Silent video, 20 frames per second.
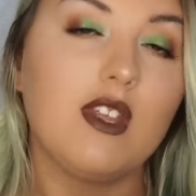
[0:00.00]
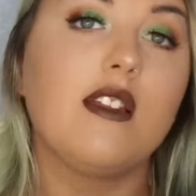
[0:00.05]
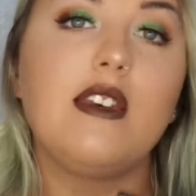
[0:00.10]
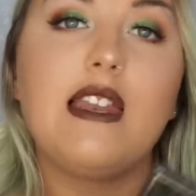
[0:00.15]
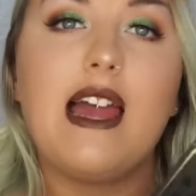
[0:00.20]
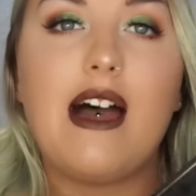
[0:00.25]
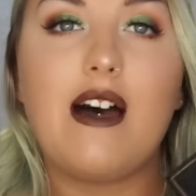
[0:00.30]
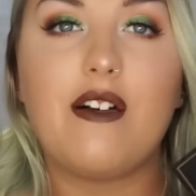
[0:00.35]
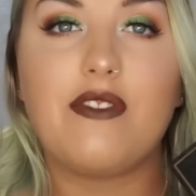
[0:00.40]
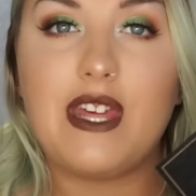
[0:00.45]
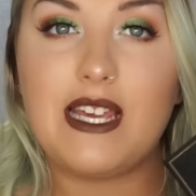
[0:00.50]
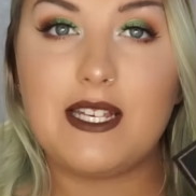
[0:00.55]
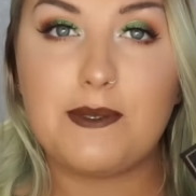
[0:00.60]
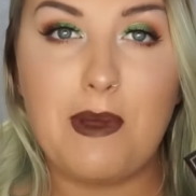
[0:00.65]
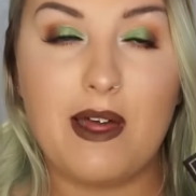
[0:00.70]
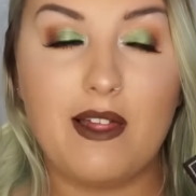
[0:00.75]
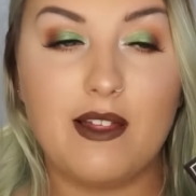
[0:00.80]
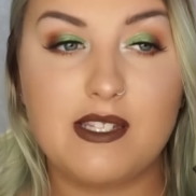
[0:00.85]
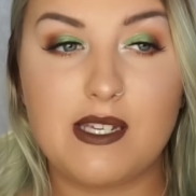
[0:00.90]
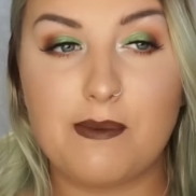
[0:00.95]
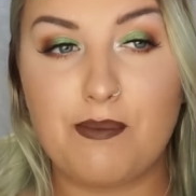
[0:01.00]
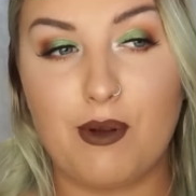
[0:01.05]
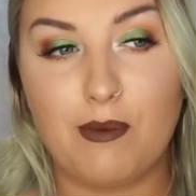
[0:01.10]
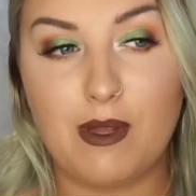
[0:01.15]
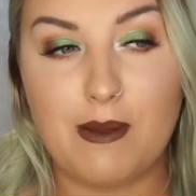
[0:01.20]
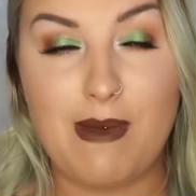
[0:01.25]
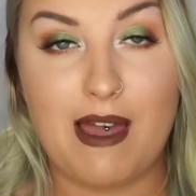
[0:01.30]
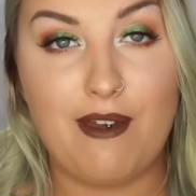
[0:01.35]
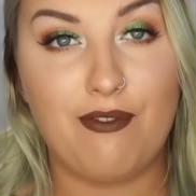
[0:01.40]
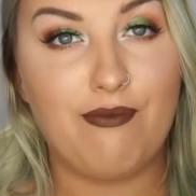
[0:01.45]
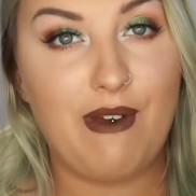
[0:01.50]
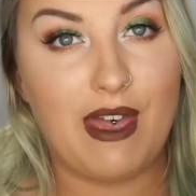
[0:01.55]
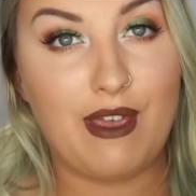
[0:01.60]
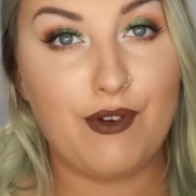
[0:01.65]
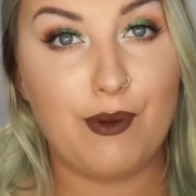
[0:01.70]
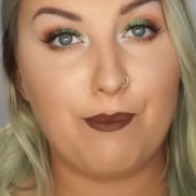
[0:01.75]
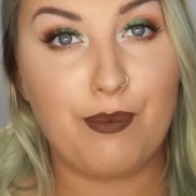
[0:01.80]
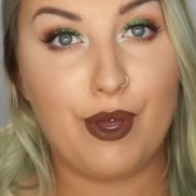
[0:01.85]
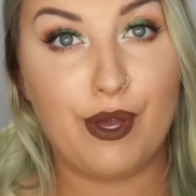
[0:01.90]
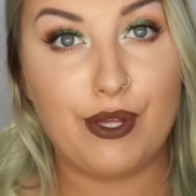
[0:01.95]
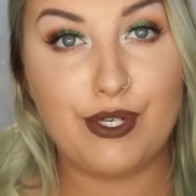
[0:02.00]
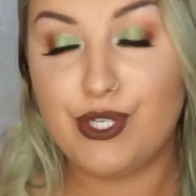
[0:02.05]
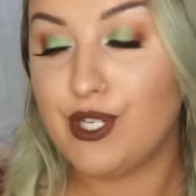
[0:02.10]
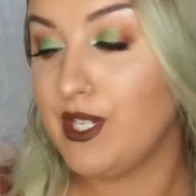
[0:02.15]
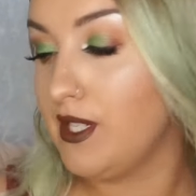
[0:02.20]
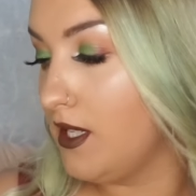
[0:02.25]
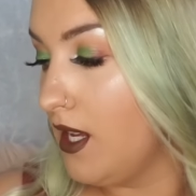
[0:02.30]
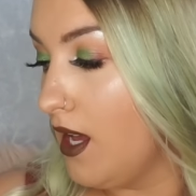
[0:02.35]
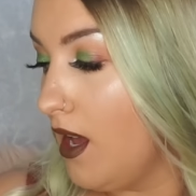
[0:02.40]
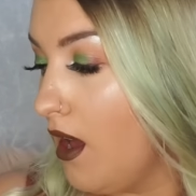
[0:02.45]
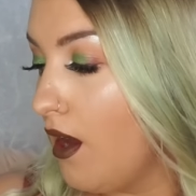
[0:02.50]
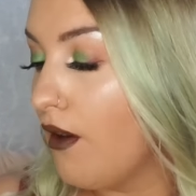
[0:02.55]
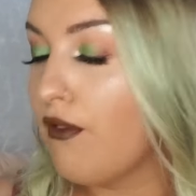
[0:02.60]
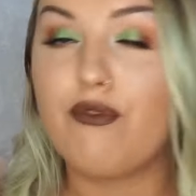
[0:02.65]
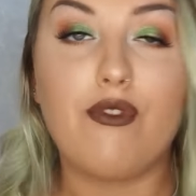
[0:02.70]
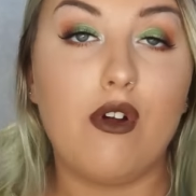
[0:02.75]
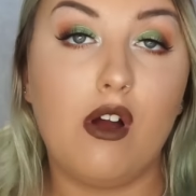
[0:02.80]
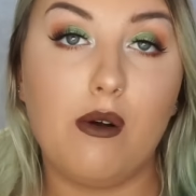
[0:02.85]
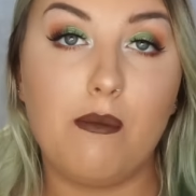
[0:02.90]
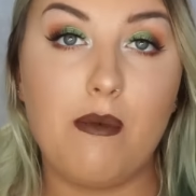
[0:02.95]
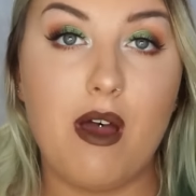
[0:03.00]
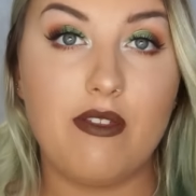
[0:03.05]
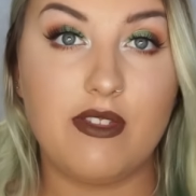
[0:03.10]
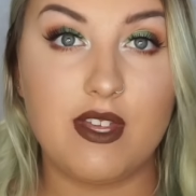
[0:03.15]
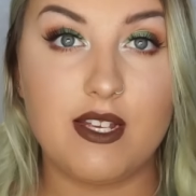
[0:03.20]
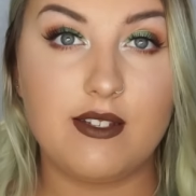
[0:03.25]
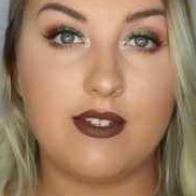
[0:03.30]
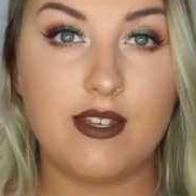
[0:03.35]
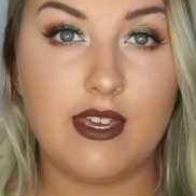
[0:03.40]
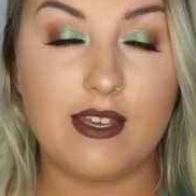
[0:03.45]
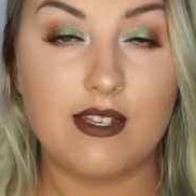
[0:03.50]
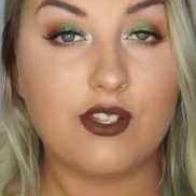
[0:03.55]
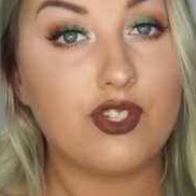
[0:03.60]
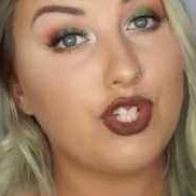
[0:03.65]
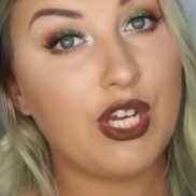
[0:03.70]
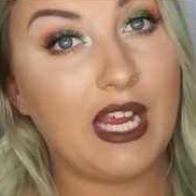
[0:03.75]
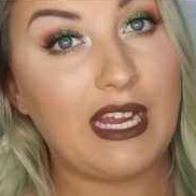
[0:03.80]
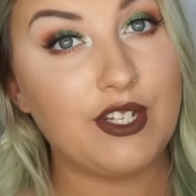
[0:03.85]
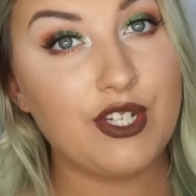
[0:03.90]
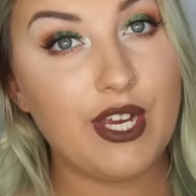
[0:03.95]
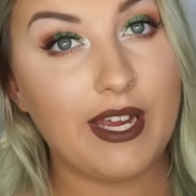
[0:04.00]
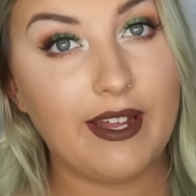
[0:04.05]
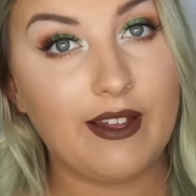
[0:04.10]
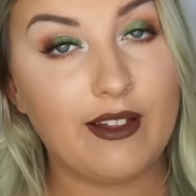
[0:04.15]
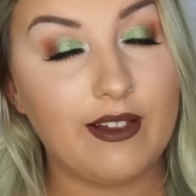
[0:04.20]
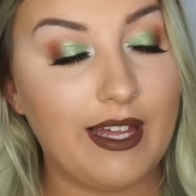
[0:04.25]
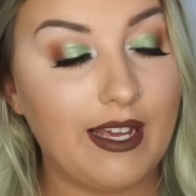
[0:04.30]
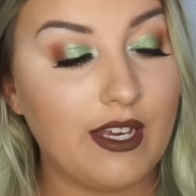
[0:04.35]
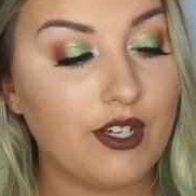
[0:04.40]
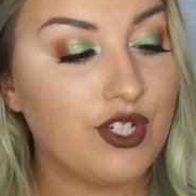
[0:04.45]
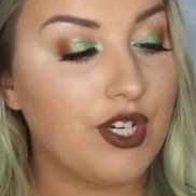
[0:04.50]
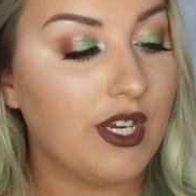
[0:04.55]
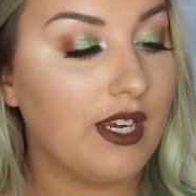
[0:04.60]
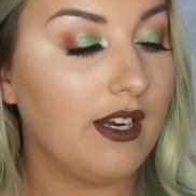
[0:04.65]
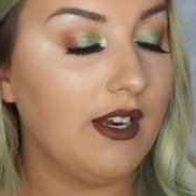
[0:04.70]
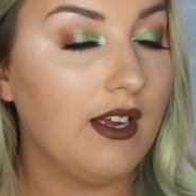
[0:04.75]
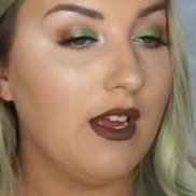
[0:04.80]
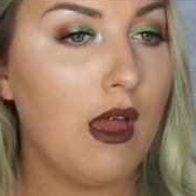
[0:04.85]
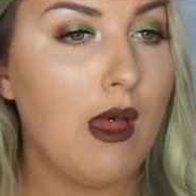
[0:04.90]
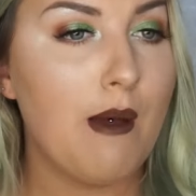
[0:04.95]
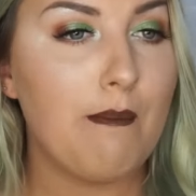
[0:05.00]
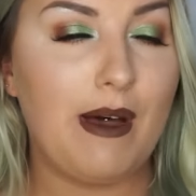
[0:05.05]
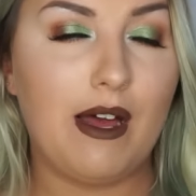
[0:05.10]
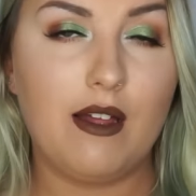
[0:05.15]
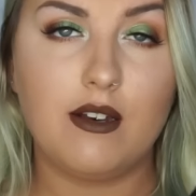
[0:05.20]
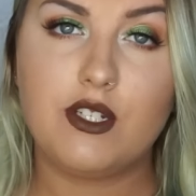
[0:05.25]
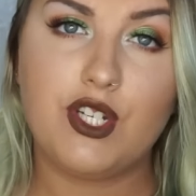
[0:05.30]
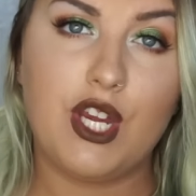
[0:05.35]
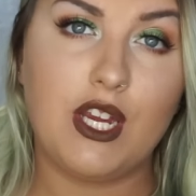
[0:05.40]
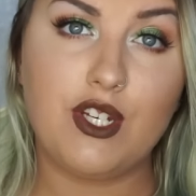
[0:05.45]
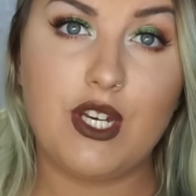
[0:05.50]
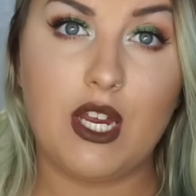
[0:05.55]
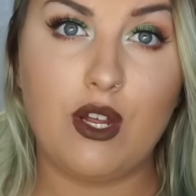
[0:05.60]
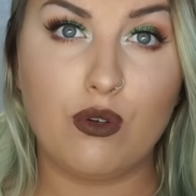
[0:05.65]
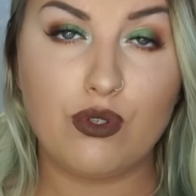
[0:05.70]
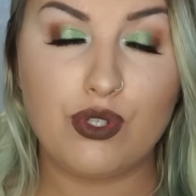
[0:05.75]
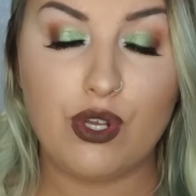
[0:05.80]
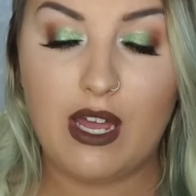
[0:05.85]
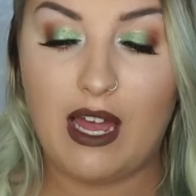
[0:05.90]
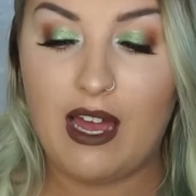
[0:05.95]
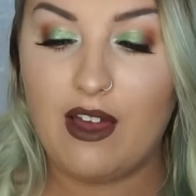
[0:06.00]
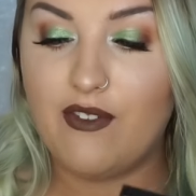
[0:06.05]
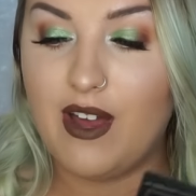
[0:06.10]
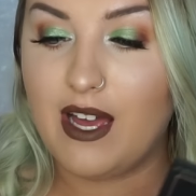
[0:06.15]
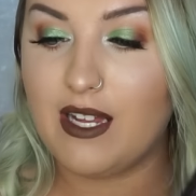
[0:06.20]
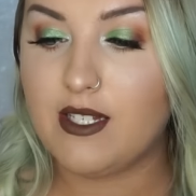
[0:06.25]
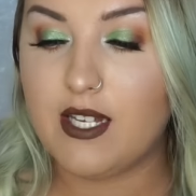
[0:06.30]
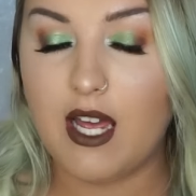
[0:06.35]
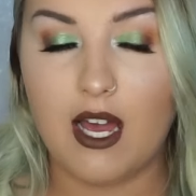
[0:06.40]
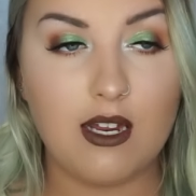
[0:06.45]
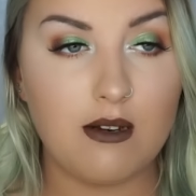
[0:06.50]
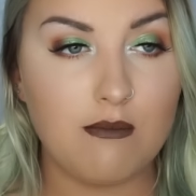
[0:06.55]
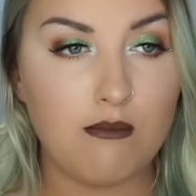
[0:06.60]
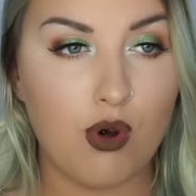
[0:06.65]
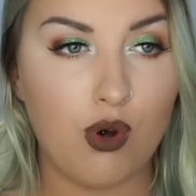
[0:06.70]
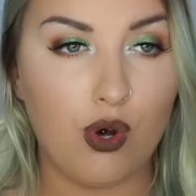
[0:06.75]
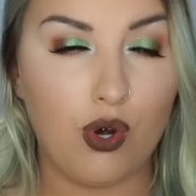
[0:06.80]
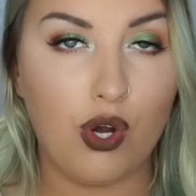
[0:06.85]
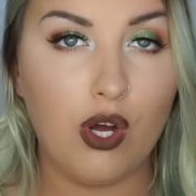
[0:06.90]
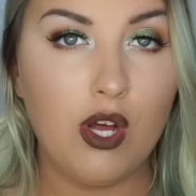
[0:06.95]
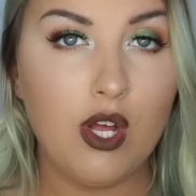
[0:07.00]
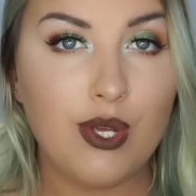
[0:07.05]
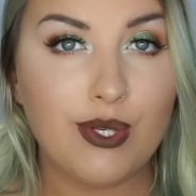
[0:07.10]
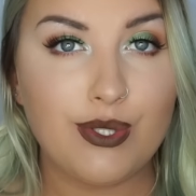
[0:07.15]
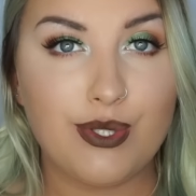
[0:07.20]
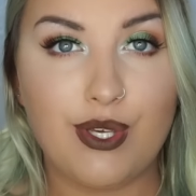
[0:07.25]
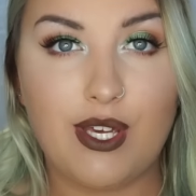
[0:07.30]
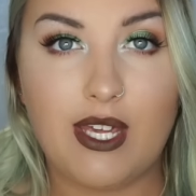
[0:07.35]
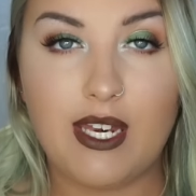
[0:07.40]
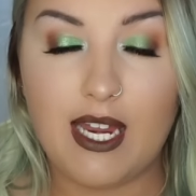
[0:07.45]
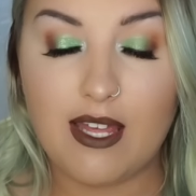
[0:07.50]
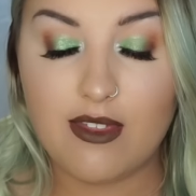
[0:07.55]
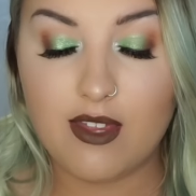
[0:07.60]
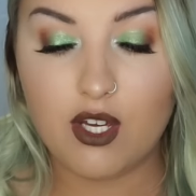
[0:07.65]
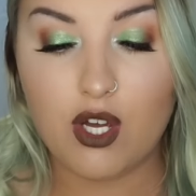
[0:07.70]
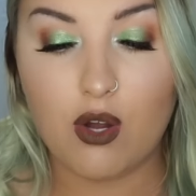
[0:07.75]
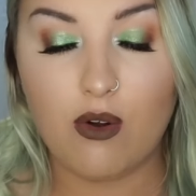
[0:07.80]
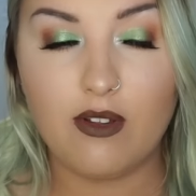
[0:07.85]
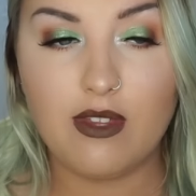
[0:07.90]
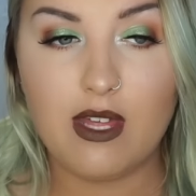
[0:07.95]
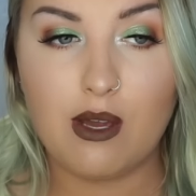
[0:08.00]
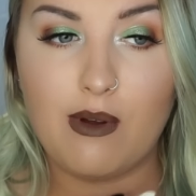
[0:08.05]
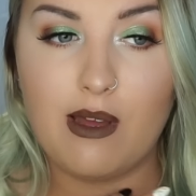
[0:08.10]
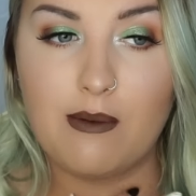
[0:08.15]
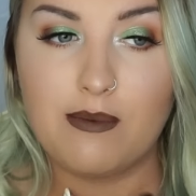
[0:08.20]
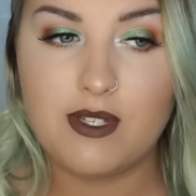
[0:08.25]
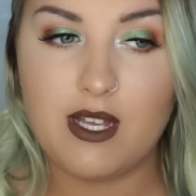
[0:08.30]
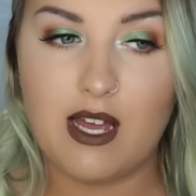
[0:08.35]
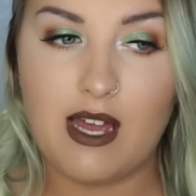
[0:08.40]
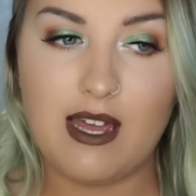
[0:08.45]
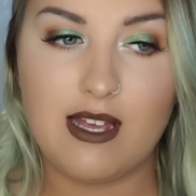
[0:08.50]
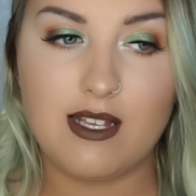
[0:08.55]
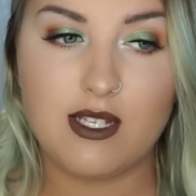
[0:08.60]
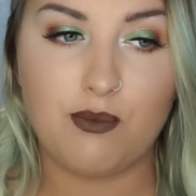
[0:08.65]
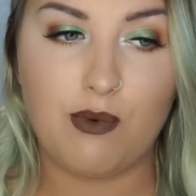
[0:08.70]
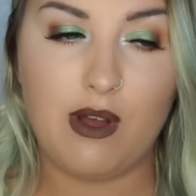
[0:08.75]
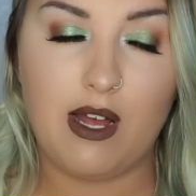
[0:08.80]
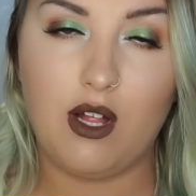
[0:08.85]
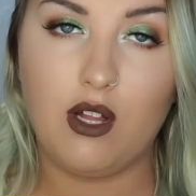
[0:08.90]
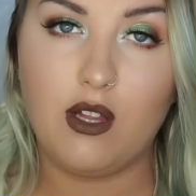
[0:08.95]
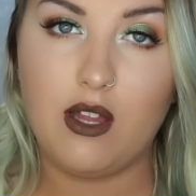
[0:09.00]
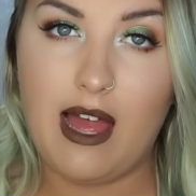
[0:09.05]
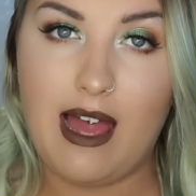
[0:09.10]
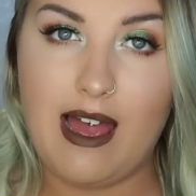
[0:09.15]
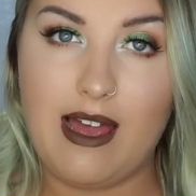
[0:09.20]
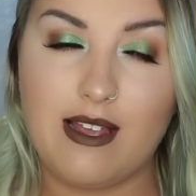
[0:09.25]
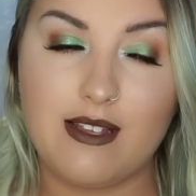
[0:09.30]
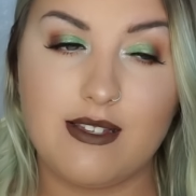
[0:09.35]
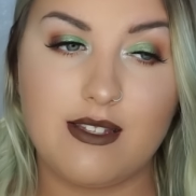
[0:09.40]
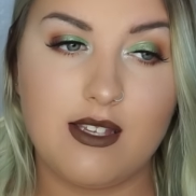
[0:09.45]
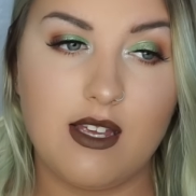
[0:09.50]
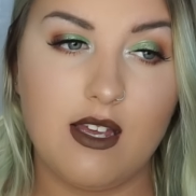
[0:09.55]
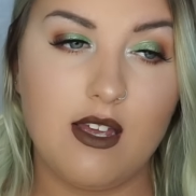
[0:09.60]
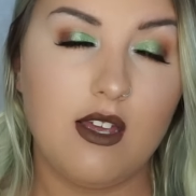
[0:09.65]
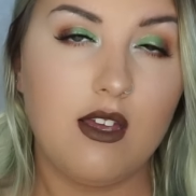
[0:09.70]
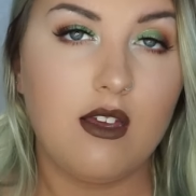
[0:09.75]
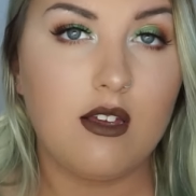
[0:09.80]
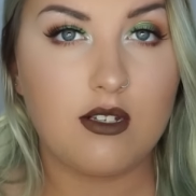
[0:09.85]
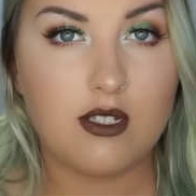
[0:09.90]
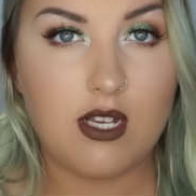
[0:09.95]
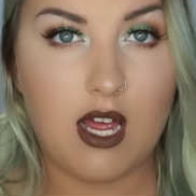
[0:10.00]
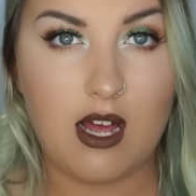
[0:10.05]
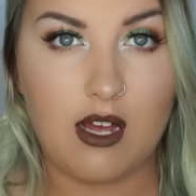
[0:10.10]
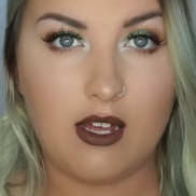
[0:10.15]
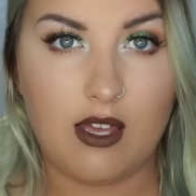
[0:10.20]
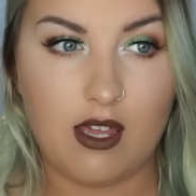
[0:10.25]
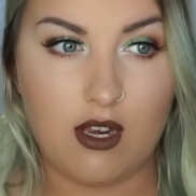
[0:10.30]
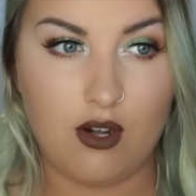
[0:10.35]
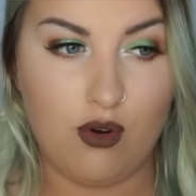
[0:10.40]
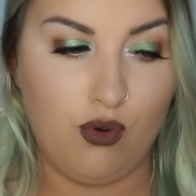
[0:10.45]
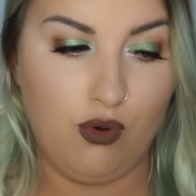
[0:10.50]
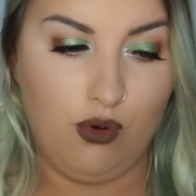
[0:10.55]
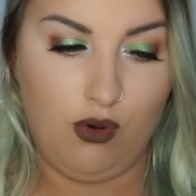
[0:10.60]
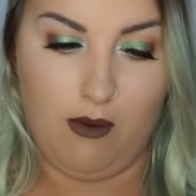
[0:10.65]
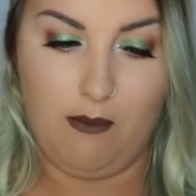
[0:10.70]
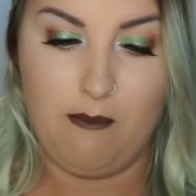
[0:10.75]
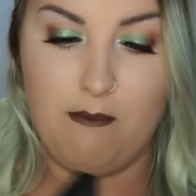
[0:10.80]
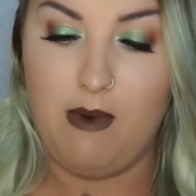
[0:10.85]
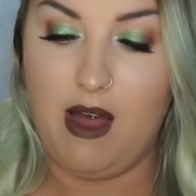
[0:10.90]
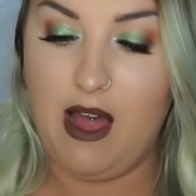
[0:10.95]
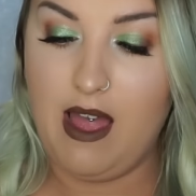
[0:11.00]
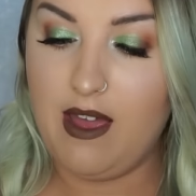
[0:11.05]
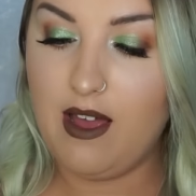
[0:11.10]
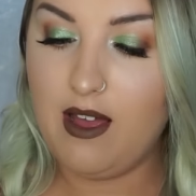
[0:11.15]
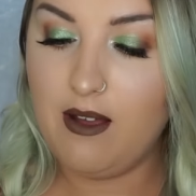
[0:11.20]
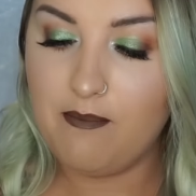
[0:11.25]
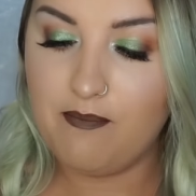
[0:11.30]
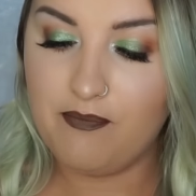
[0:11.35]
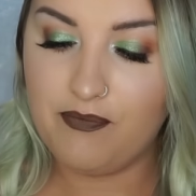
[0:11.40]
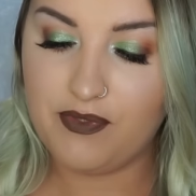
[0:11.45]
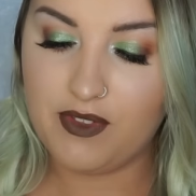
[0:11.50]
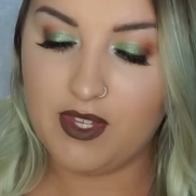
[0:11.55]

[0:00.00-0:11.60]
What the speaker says: Now, these palettes are probably my favorite purchase from this year's Chi Chi collection, but Chi Chi also have a ton more, so you can either go on their website as well as Target or Maya.